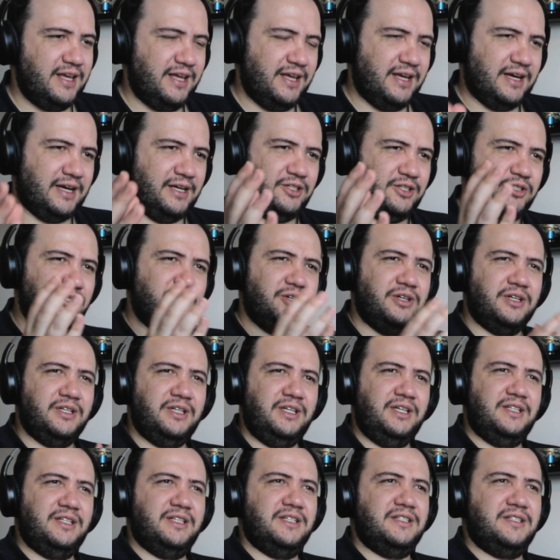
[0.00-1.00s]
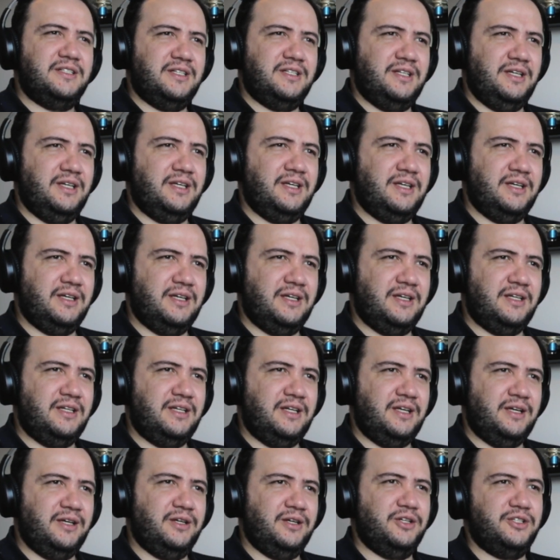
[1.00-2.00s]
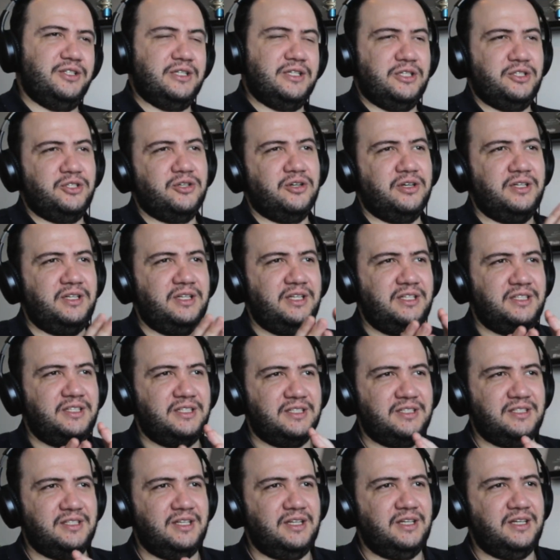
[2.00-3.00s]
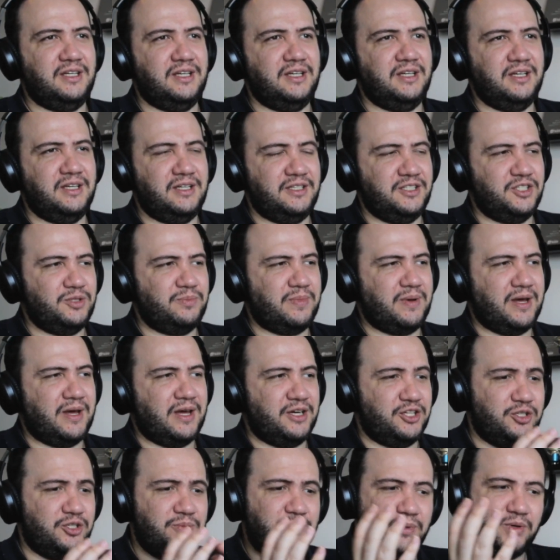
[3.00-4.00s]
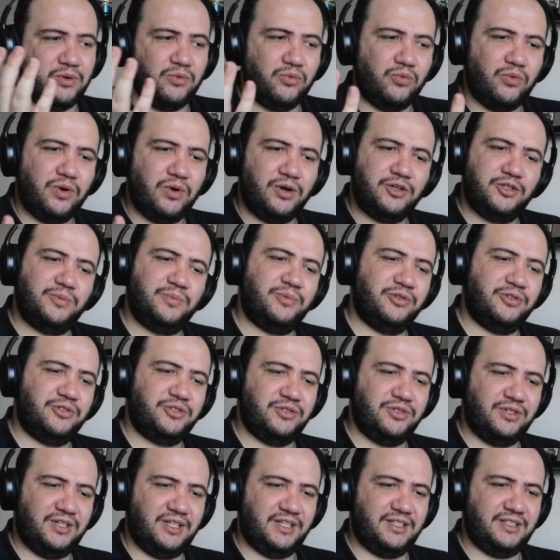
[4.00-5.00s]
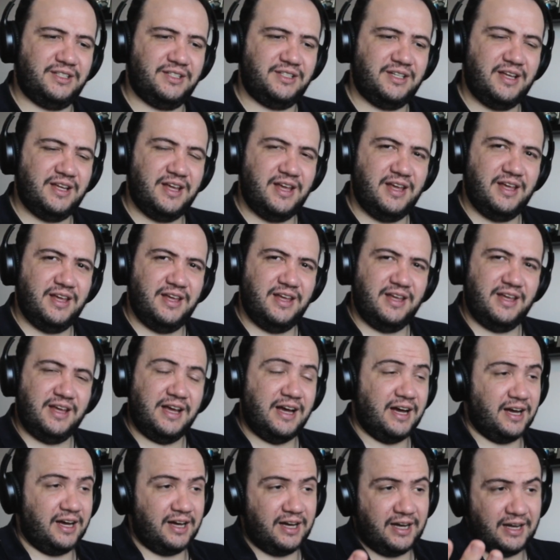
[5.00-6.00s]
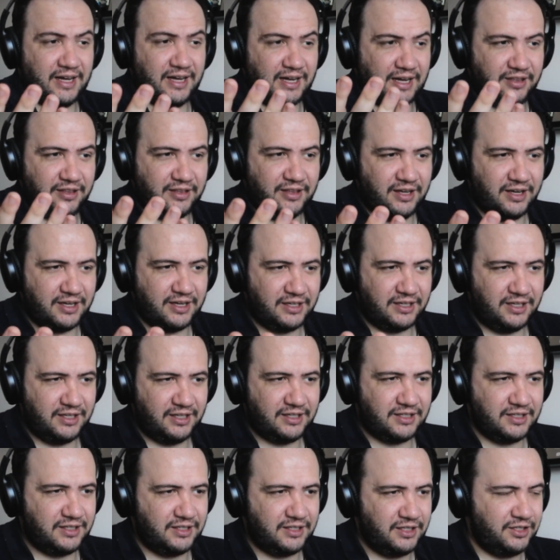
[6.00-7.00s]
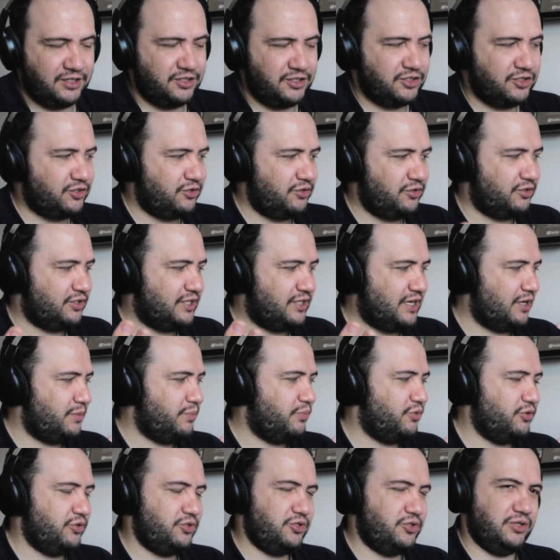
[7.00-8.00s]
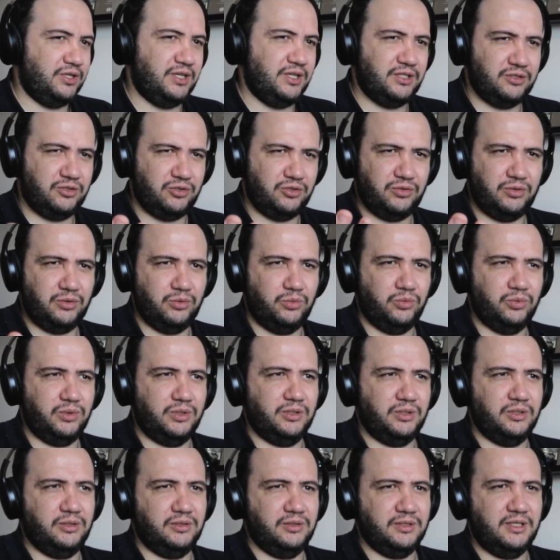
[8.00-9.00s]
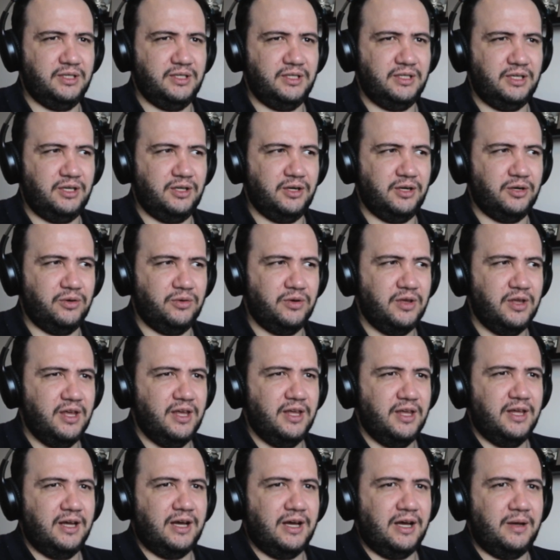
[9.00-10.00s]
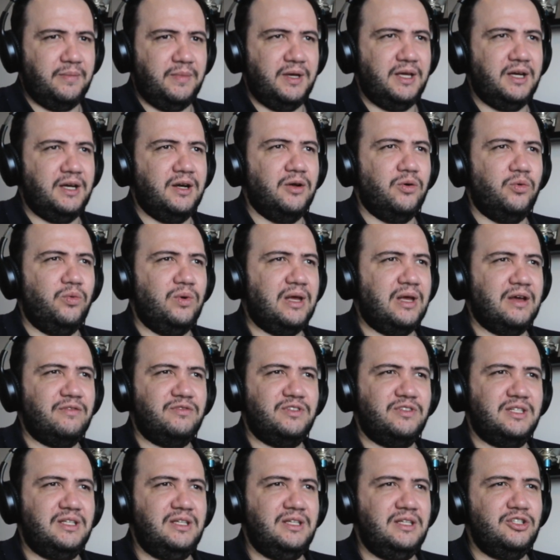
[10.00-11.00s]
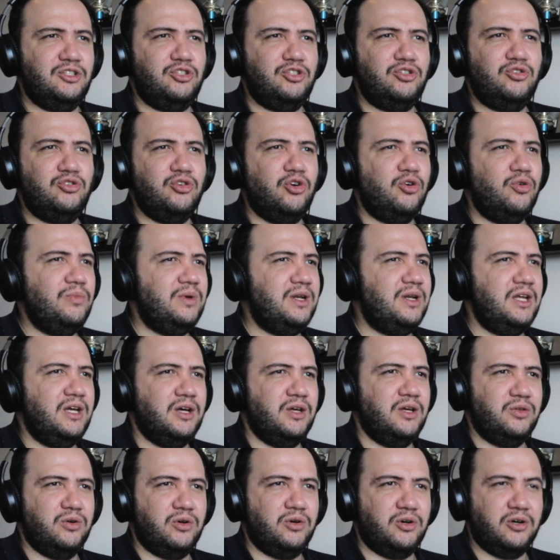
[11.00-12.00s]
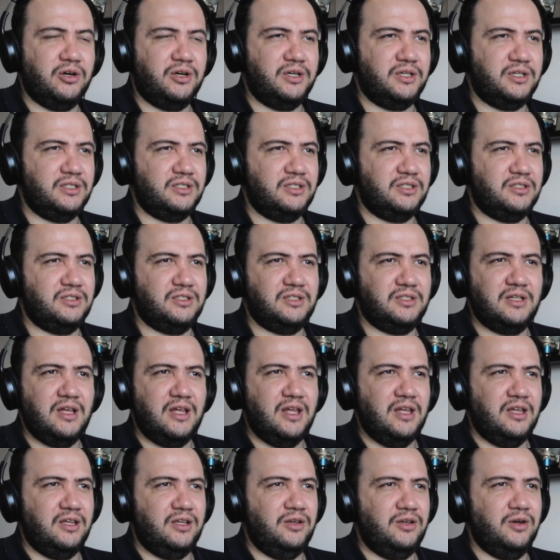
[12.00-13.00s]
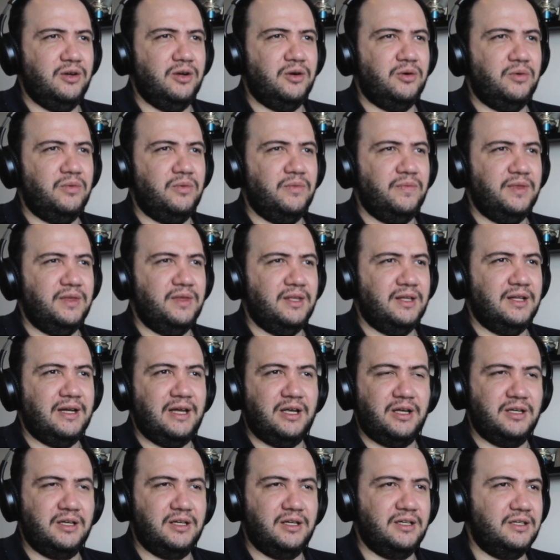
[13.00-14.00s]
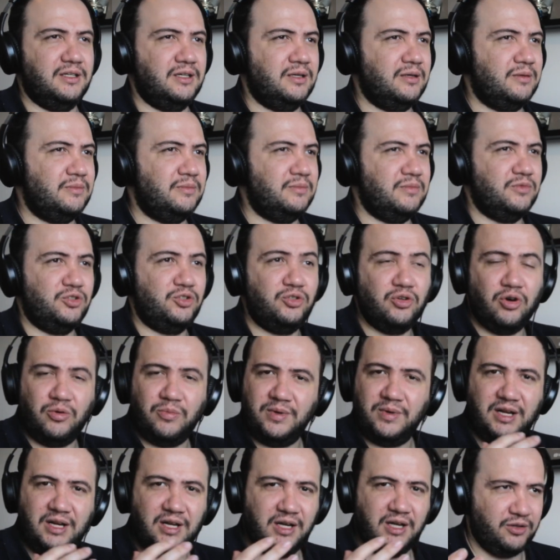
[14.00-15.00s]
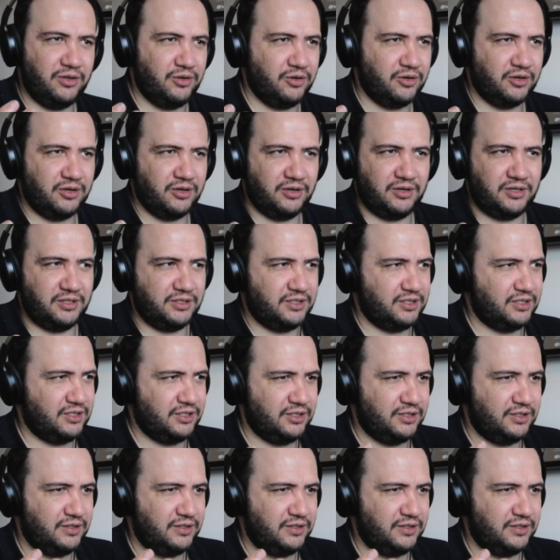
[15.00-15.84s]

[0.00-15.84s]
I saw Anitta singing in English, I saw Anitta singing in Spanish, but where's Portuguese? I think Anitta needs to take Portuguese to the world, you know. I mean, we have seen so many other artists, you know, like so many other artists